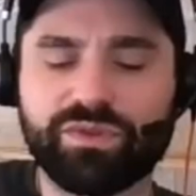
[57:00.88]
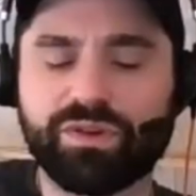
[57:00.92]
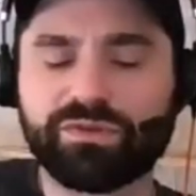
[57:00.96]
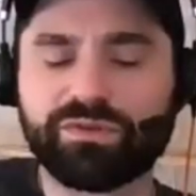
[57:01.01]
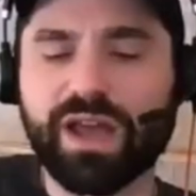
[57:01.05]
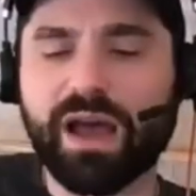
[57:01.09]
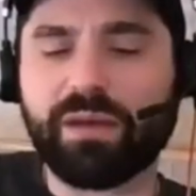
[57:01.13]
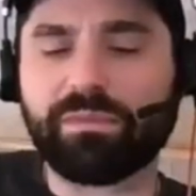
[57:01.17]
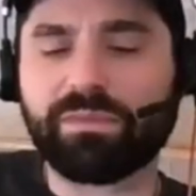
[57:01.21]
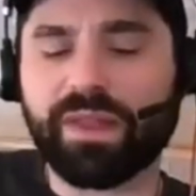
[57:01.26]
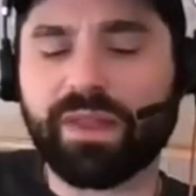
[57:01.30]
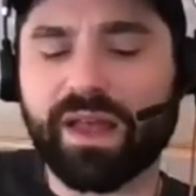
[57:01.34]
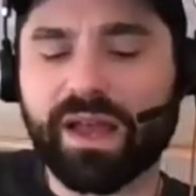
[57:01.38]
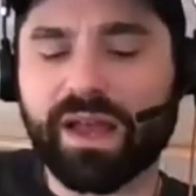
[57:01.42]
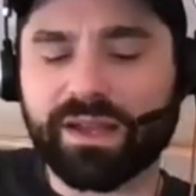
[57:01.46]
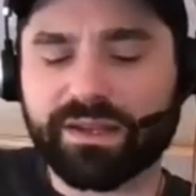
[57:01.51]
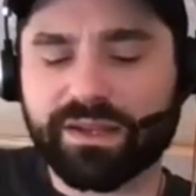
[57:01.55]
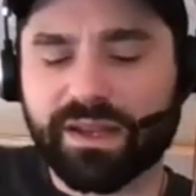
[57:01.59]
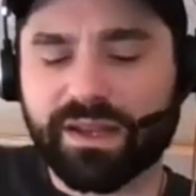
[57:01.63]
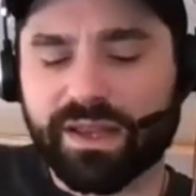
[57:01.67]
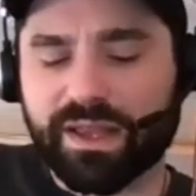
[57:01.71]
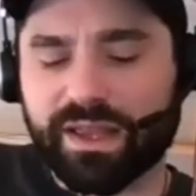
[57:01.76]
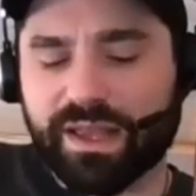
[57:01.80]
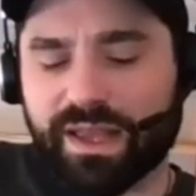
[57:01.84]
top line.
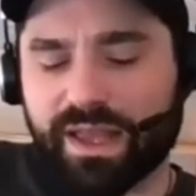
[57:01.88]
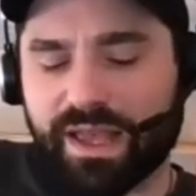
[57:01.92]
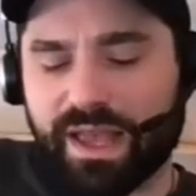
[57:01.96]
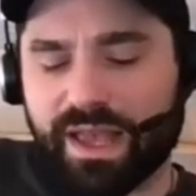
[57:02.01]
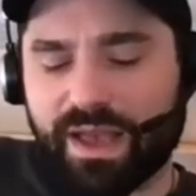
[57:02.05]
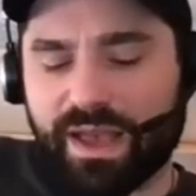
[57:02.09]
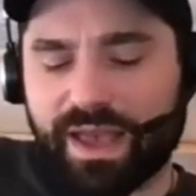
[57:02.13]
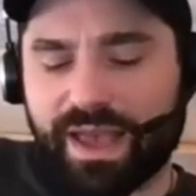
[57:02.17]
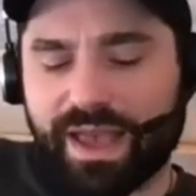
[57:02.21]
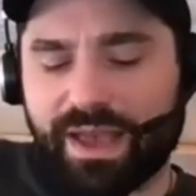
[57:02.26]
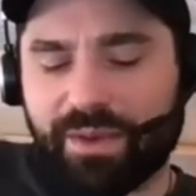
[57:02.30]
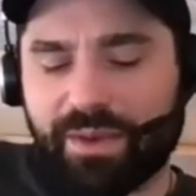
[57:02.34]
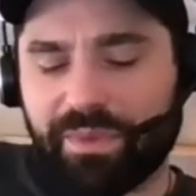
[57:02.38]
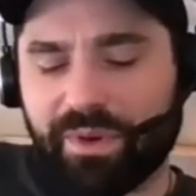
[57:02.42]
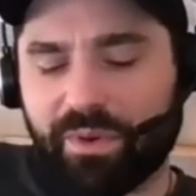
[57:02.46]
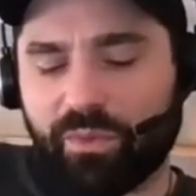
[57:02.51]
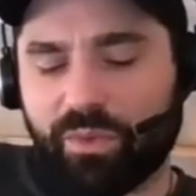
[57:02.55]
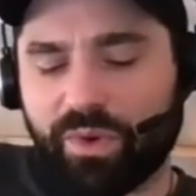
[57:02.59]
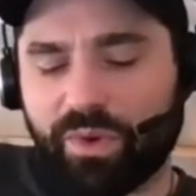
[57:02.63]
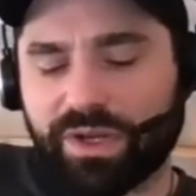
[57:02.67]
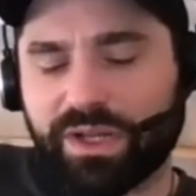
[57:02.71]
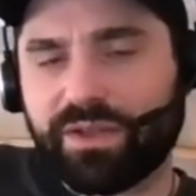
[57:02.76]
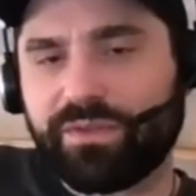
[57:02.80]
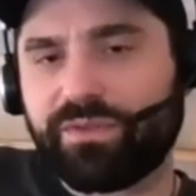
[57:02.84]
And, but
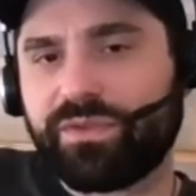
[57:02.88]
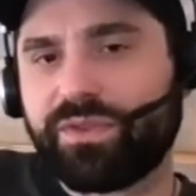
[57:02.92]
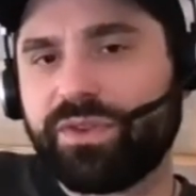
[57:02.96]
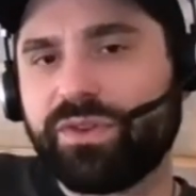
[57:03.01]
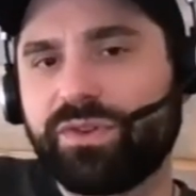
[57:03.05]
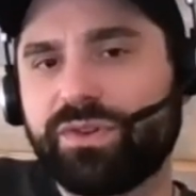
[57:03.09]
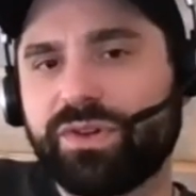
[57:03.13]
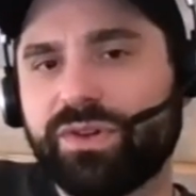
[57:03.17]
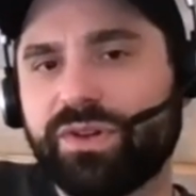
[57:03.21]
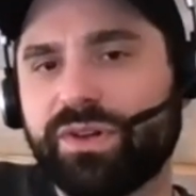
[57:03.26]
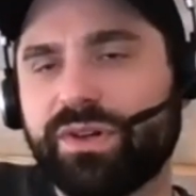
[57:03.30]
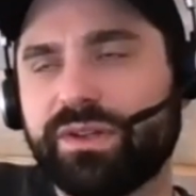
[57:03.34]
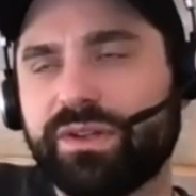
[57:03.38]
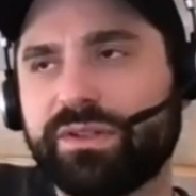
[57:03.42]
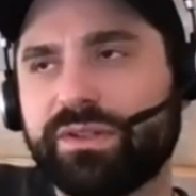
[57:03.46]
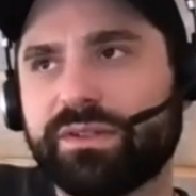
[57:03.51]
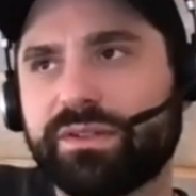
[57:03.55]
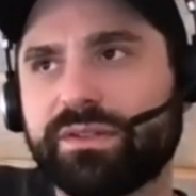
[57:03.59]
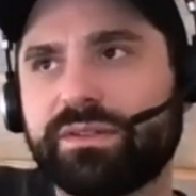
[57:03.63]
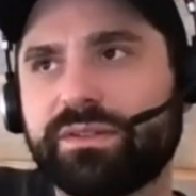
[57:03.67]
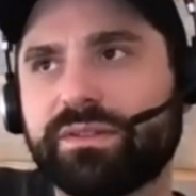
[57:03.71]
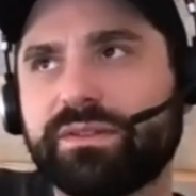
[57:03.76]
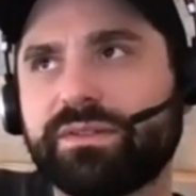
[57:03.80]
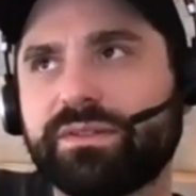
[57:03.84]
what if you could
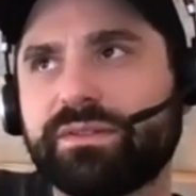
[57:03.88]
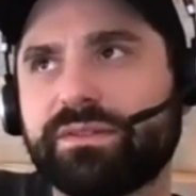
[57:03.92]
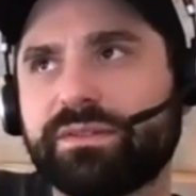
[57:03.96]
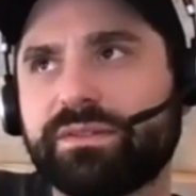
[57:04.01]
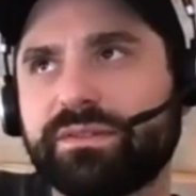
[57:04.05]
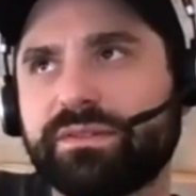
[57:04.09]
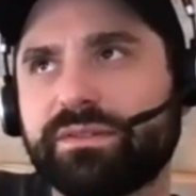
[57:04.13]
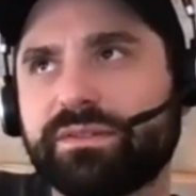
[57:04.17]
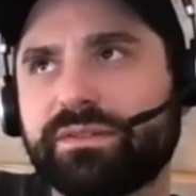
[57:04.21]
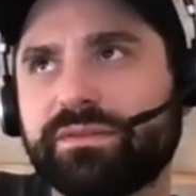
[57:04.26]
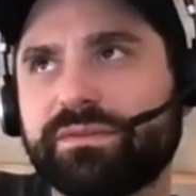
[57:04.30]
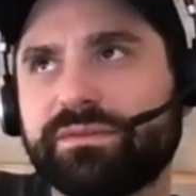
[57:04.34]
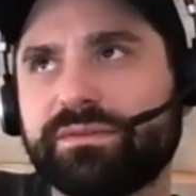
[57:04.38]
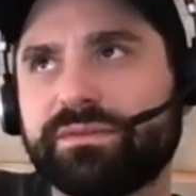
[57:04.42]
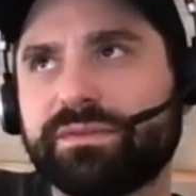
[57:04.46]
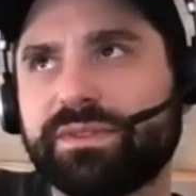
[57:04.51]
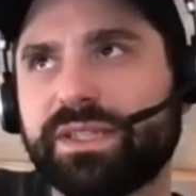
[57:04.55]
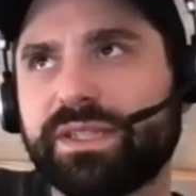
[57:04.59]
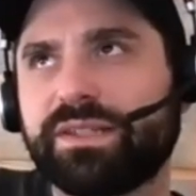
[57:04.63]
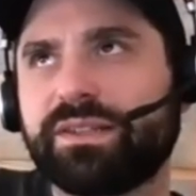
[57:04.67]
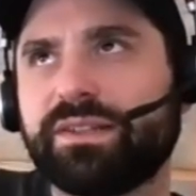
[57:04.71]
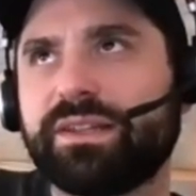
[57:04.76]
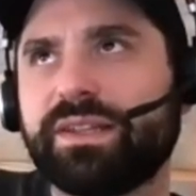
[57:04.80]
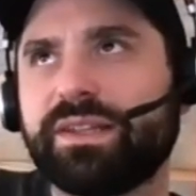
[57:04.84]

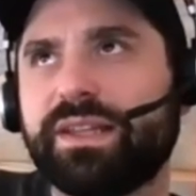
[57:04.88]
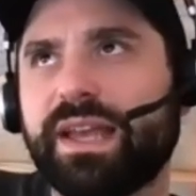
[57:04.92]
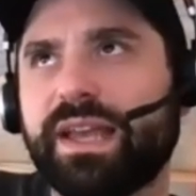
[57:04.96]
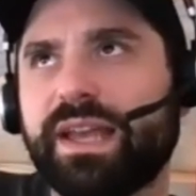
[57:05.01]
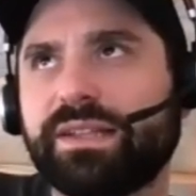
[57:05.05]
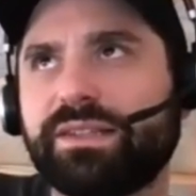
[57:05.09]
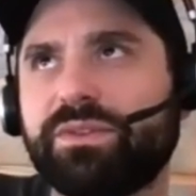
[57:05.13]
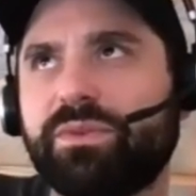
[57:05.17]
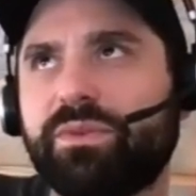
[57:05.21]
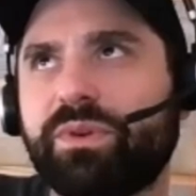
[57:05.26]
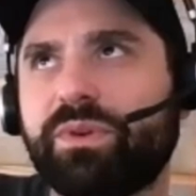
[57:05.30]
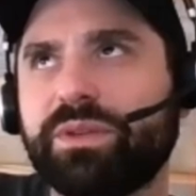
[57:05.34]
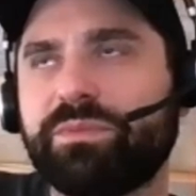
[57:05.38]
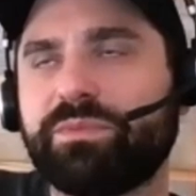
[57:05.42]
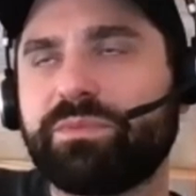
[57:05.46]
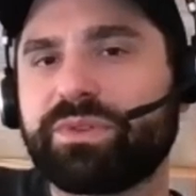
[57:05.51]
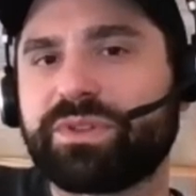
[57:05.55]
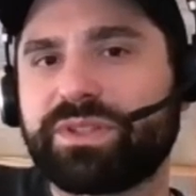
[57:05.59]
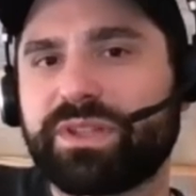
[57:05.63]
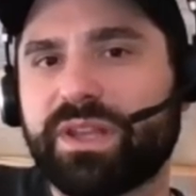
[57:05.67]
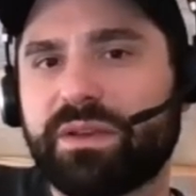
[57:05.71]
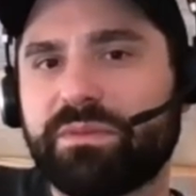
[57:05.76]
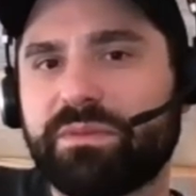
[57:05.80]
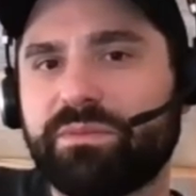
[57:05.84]
literally get
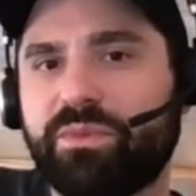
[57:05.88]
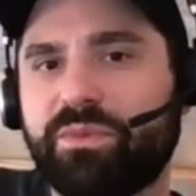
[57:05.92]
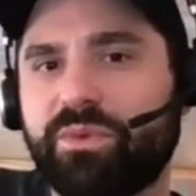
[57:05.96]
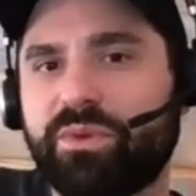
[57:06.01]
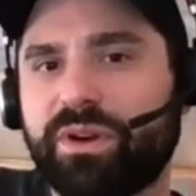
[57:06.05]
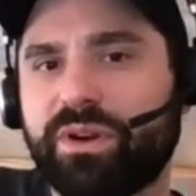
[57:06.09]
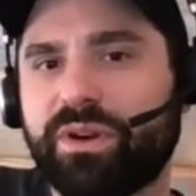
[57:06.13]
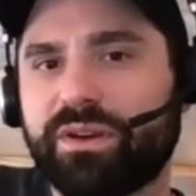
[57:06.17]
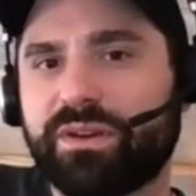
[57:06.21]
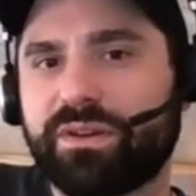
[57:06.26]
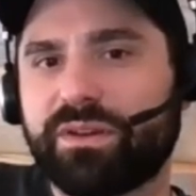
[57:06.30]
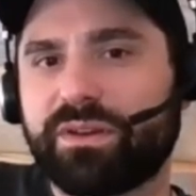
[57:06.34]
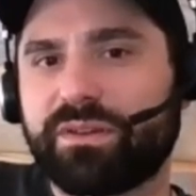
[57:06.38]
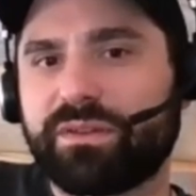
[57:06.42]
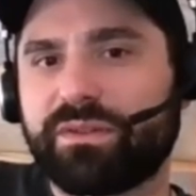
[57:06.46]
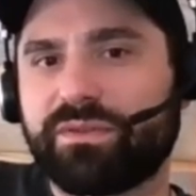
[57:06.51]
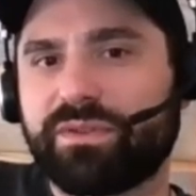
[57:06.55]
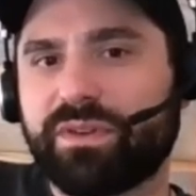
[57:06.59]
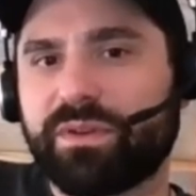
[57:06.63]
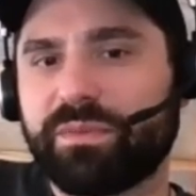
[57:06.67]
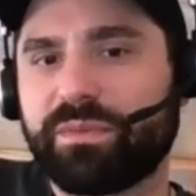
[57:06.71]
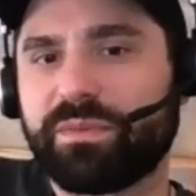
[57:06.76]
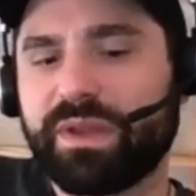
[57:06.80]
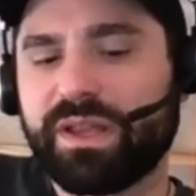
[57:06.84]
20% more
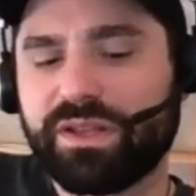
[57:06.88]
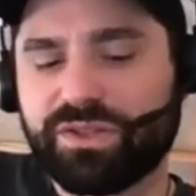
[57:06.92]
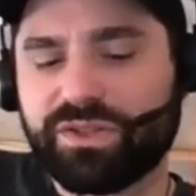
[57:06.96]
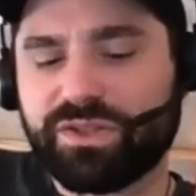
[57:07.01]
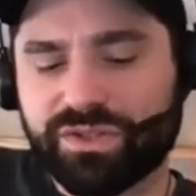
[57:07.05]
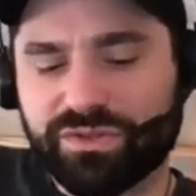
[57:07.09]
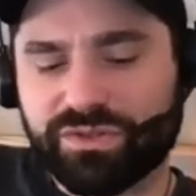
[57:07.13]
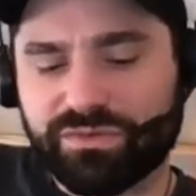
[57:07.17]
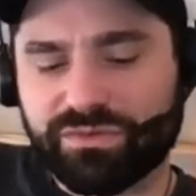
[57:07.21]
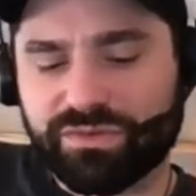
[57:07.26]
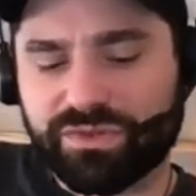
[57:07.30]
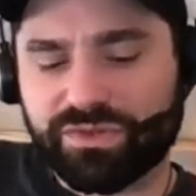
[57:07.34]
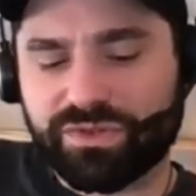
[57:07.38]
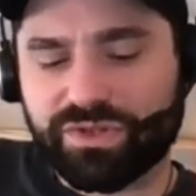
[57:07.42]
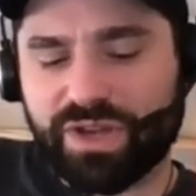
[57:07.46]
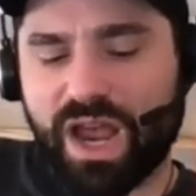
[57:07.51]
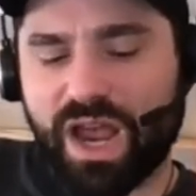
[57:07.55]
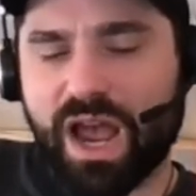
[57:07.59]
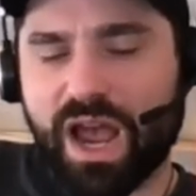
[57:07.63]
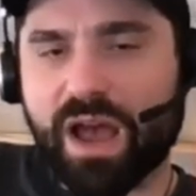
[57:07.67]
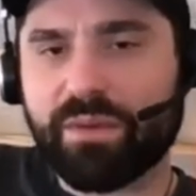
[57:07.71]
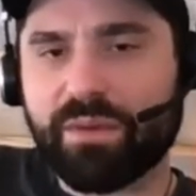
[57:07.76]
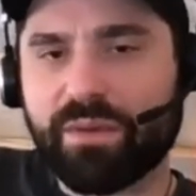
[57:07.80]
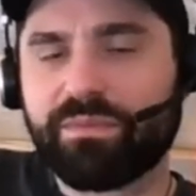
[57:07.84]
from each
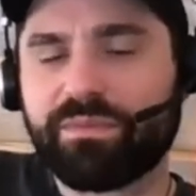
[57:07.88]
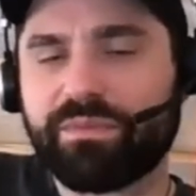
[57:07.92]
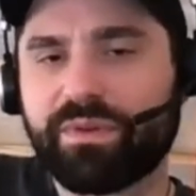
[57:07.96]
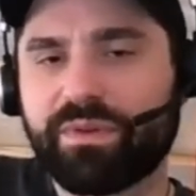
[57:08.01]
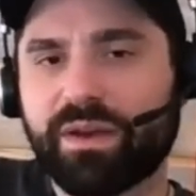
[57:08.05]
job?